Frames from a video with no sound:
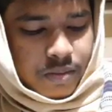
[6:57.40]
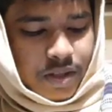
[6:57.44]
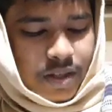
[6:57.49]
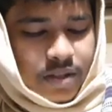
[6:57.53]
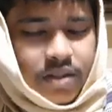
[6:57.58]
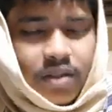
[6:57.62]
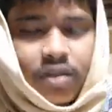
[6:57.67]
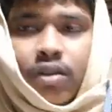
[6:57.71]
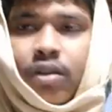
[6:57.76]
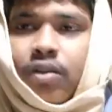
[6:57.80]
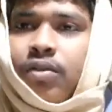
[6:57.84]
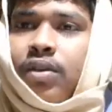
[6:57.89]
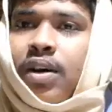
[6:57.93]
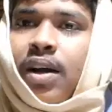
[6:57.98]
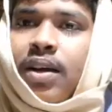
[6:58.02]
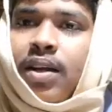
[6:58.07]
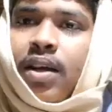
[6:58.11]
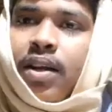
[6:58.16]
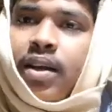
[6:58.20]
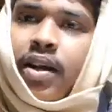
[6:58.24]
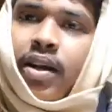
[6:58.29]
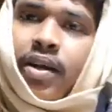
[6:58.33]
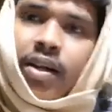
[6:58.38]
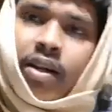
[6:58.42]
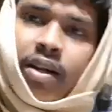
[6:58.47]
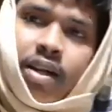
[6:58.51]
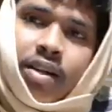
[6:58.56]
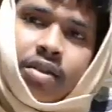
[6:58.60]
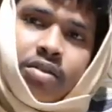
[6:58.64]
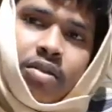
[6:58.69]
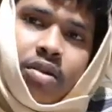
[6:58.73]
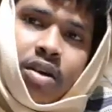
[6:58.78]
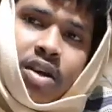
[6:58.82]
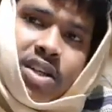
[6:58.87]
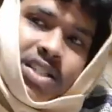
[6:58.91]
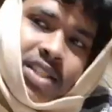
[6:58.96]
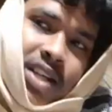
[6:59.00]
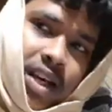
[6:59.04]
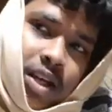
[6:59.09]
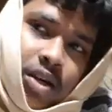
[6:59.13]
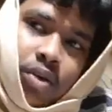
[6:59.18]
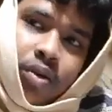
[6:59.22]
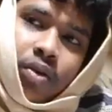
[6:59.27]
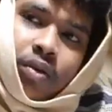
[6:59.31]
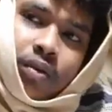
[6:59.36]
this is also underrated as long as
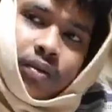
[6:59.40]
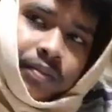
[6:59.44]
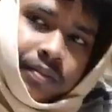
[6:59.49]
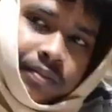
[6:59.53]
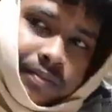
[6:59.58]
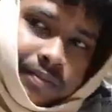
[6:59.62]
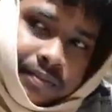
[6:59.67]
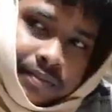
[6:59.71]
I know.